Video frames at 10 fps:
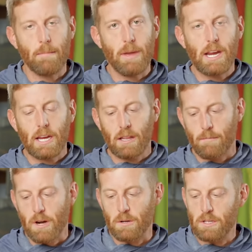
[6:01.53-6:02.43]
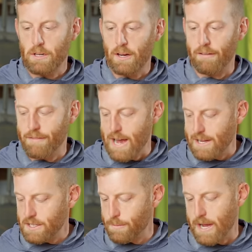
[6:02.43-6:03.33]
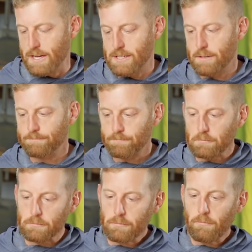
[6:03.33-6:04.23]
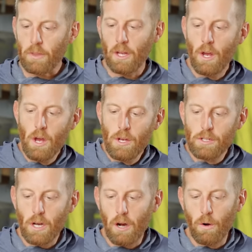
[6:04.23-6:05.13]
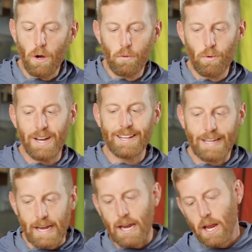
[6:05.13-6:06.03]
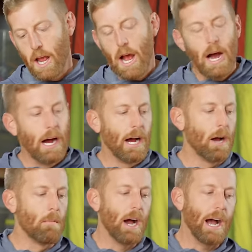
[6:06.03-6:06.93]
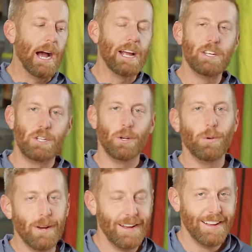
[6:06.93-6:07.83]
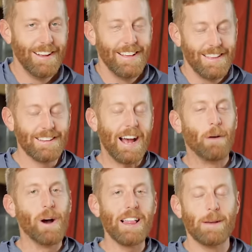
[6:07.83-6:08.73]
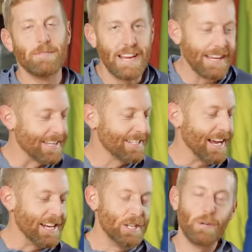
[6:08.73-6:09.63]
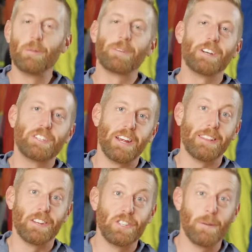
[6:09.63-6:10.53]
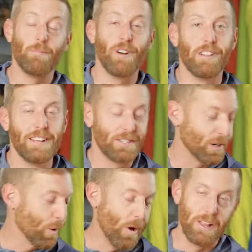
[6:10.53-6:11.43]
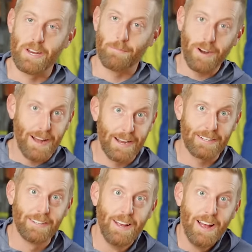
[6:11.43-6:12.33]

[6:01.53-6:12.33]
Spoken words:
I'm making the most of that space. So really, I do appreciate that Jetboil is a quality product,